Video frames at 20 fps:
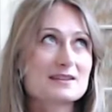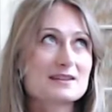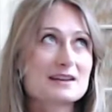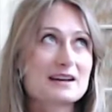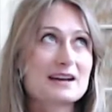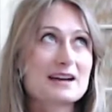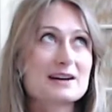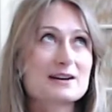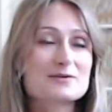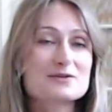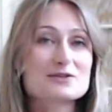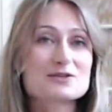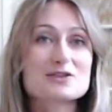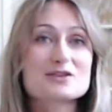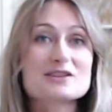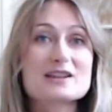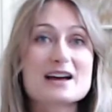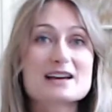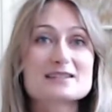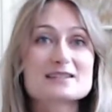a kind of
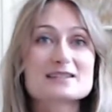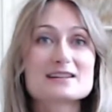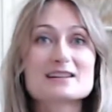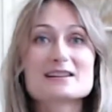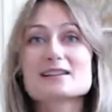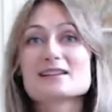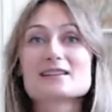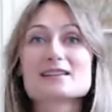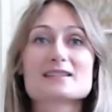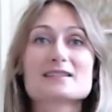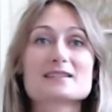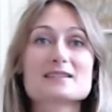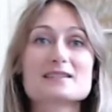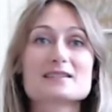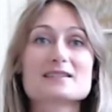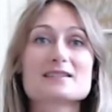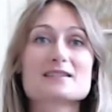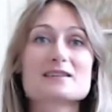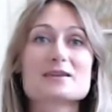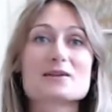scholastic
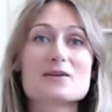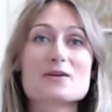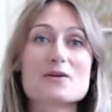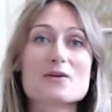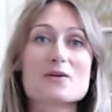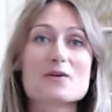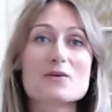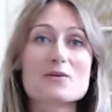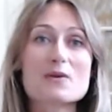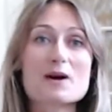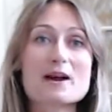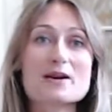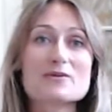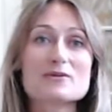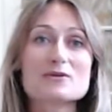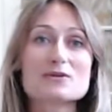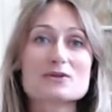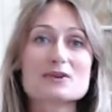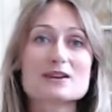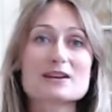way of
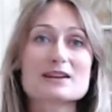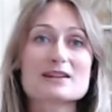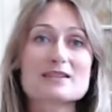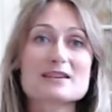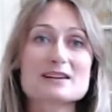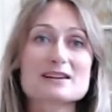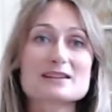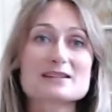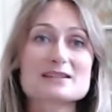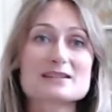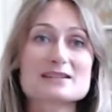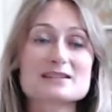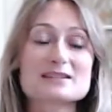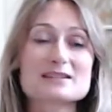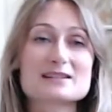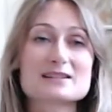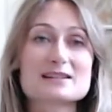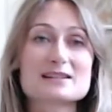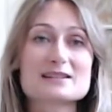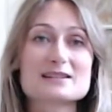looking at things, and
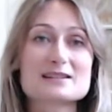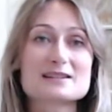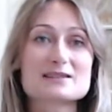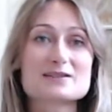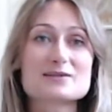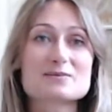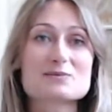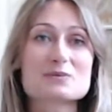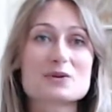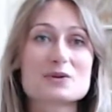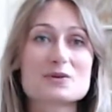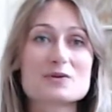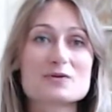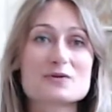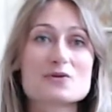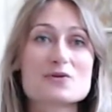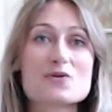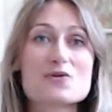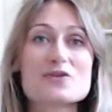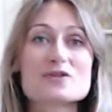he's done some beautiful
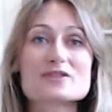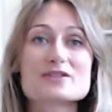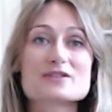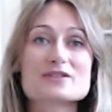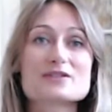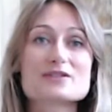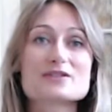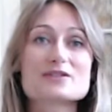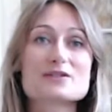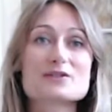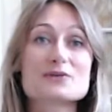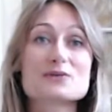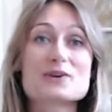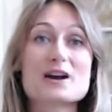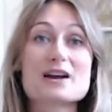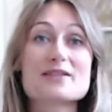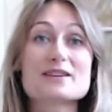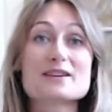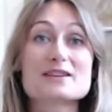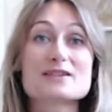courses
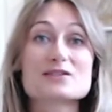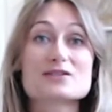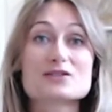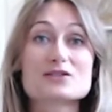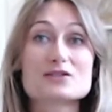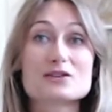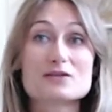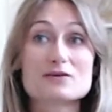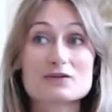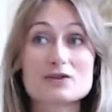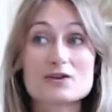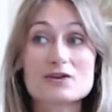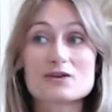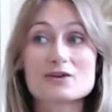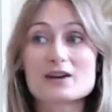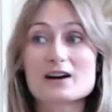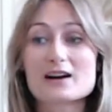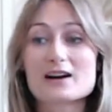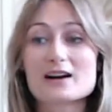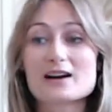around the history of
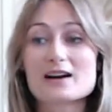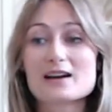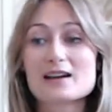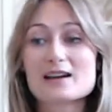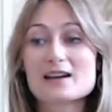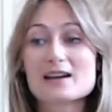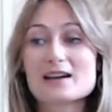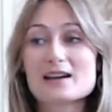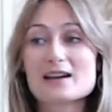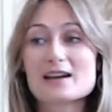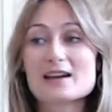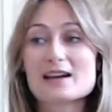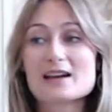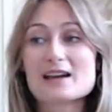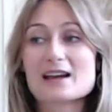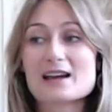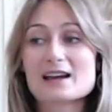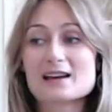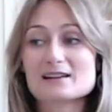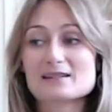yoga
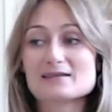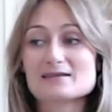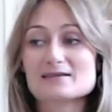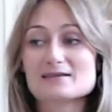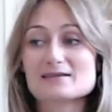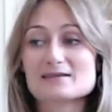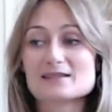and